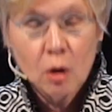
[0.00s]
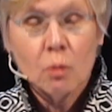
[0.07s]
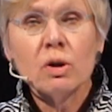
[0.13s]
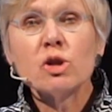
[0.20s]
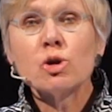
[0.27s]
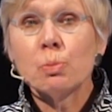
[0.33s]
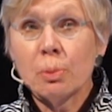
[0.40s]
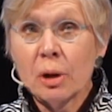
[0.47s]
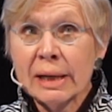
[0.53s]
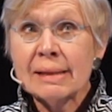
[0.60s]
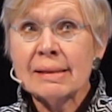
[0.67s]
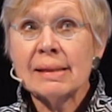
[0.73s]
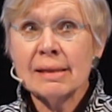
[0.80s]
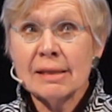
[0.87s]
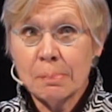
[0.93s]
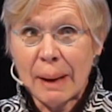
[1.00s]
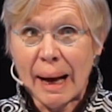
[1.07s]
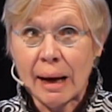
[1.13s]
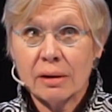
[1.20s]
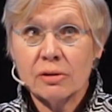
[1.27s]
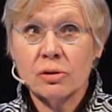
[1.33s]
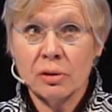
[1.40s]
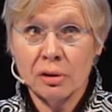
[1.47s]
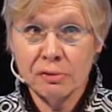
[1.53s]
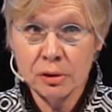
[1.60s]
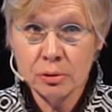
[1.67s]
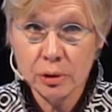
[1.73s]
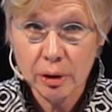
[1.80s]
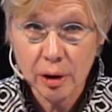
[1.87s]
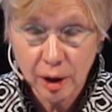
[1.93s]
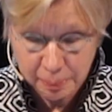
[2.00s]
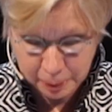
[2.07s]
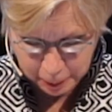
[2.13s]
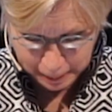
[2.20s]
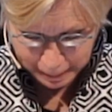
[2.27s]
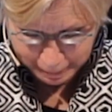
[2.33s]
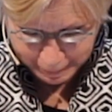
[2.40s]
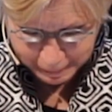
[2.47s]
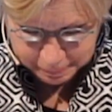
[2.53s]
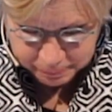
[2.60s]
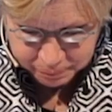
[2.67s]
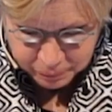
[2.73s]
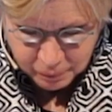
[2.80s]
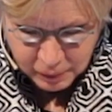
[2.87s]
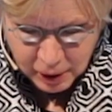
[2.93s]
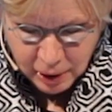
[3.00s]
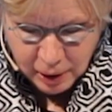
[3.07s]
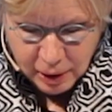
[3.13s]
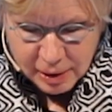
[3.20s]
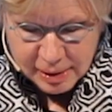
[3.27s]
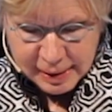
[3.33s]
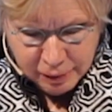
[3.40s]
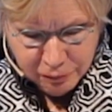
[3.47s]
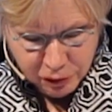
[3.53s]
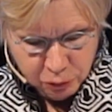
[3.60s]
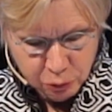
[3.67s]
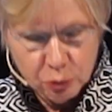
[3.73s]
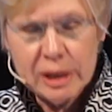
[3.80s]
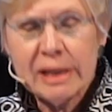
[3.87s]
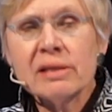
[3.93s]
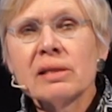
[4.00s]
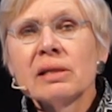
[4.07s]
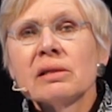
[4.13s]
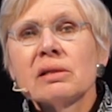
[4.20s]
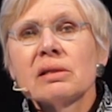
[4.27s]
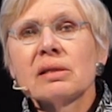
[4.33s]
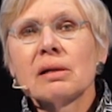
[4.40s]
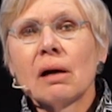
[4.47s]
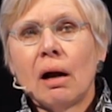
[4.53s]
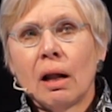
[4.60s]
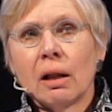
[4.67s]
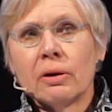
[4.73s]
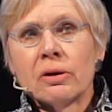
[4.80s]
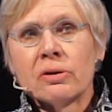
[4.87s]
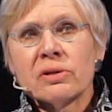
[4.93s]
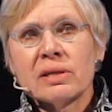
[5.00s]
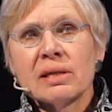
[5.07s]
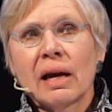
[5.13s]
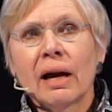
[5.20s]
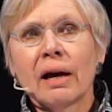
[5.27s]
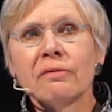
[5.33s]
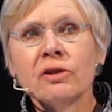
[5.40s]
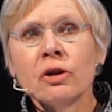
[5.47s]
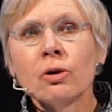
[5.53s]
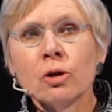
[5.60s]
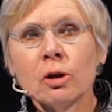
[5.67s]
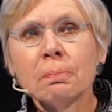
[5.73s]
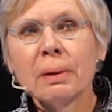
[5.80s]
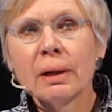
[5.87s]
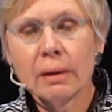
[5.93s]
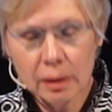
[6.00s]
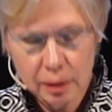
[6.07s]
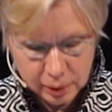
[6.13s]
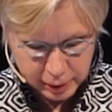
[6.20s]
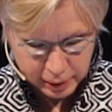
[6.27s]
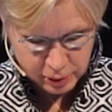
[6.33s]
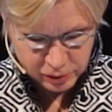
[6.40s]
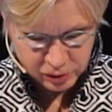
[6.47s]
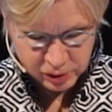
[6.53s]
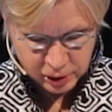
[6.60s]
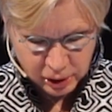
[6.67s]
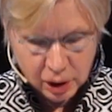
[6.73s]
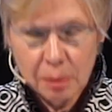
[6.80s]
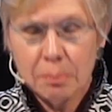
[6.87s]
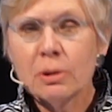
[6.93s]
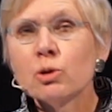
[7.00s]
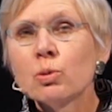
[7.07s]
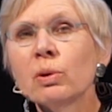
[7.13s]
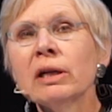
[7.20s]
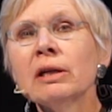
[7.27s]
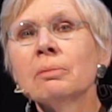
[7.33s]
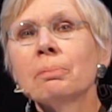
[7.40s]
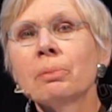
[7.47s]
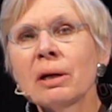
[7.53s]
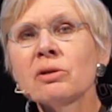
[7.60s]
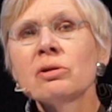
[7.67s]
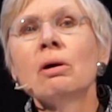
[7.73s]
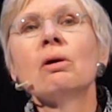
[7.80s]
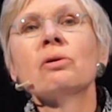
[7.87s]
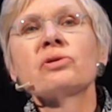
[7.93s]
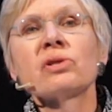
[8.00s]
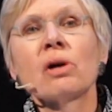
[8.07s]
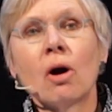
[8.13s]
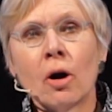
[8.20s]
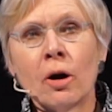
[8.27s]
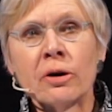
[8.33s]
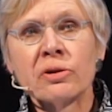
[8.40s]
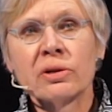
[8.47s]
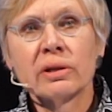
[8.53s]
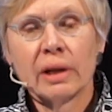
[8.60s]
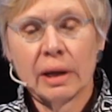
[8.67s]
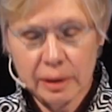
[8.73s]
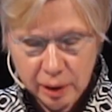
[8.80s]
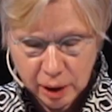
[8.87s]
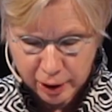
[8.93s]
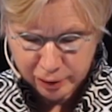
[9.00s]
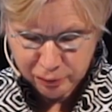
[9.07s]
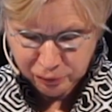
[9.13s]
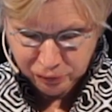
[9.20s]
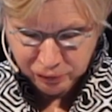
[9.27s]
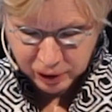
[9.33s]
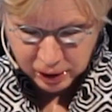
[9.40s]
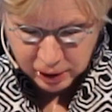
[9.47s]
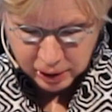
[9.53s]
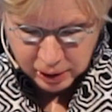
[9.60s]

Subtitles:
Which brings us back to the Wunderkammer. Several recent scholars have noted parallels between Breton's art and life